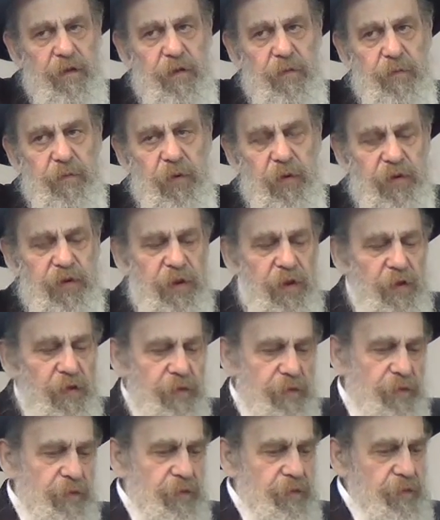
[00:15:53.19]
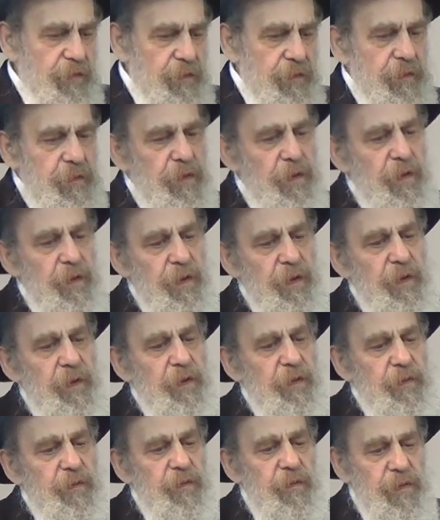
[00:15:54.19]
bookshelf
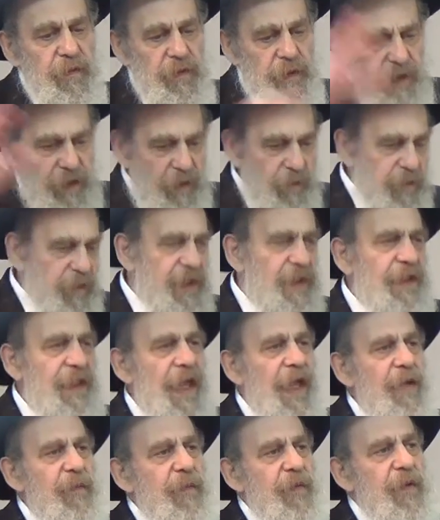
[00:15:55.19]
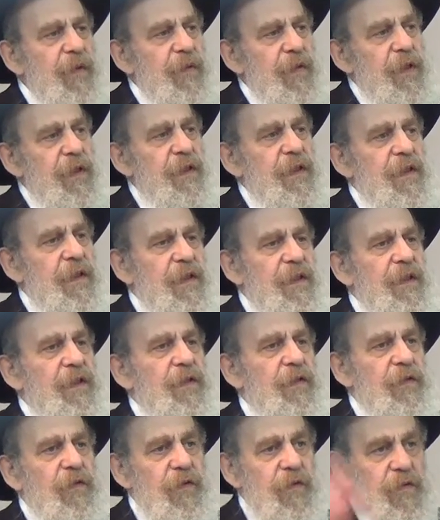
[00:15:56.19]
in the big library, that
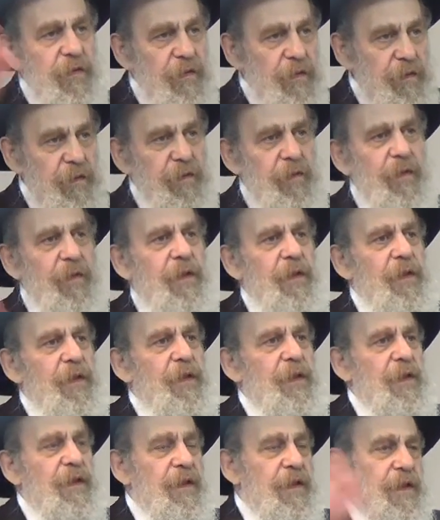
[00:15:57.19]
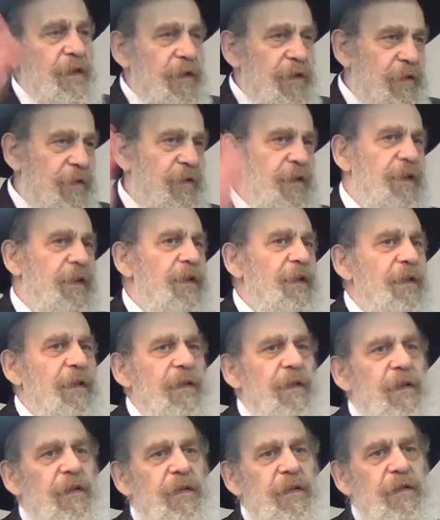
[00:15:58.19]
there's
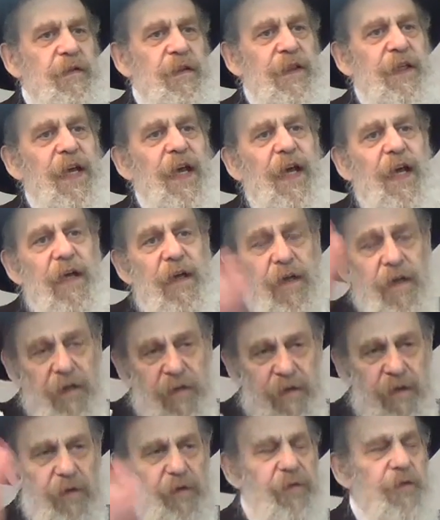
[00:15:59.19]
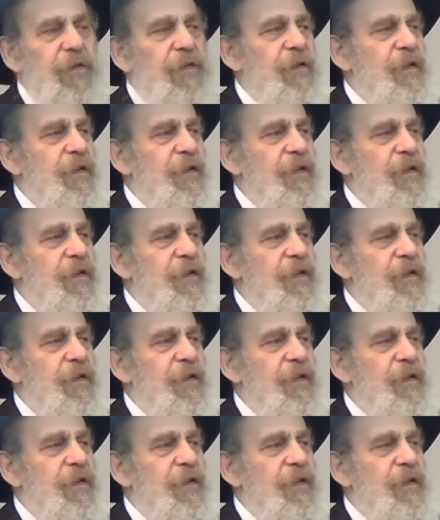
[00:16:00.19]
the Tanakh, and there's